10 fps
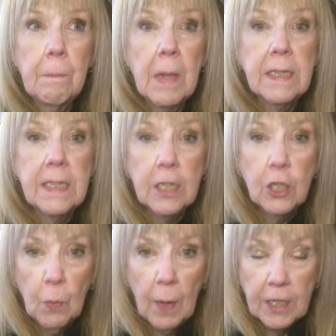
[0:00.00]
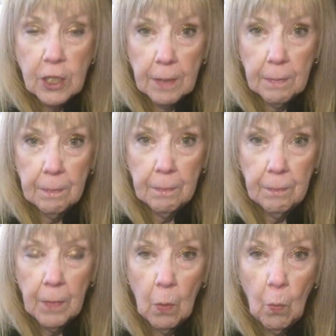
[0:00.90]
situation
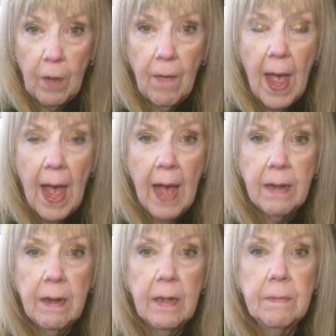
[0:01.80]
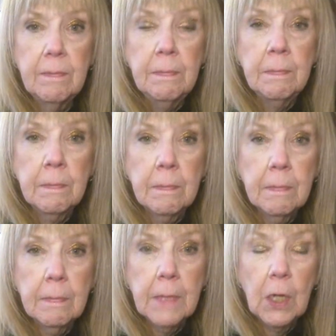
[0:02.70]
we've had
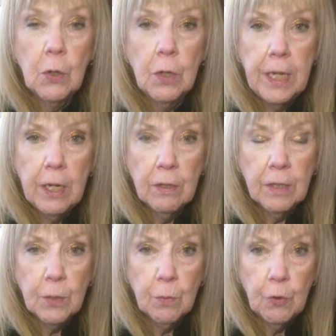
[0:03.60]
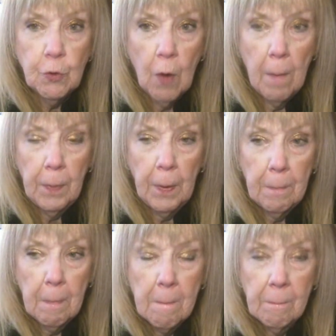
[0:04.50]
good years through Trump,
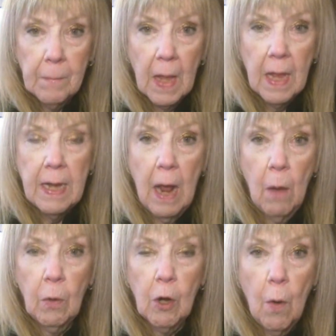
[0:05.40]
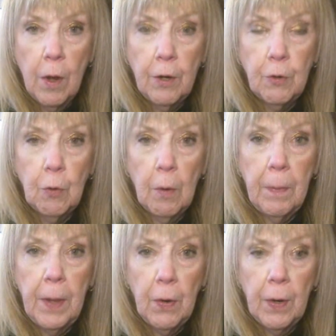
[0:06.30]
and now we're going into a
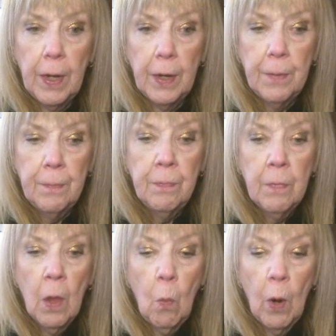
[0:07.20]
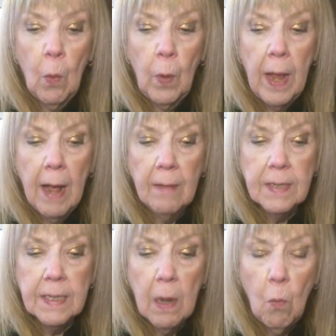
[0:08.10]
period where we have
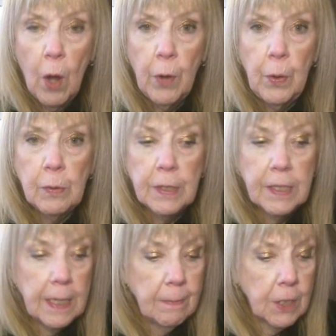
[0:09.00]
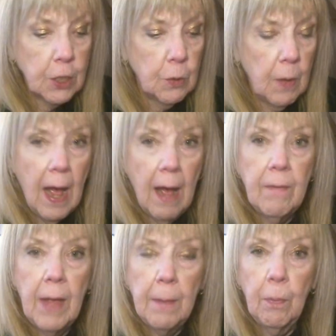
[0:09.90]
someone who seems to have
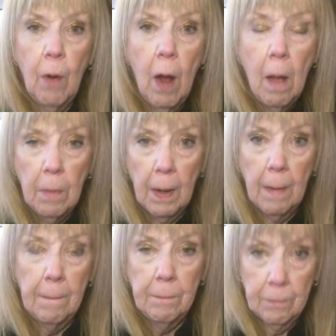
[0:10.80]
a problem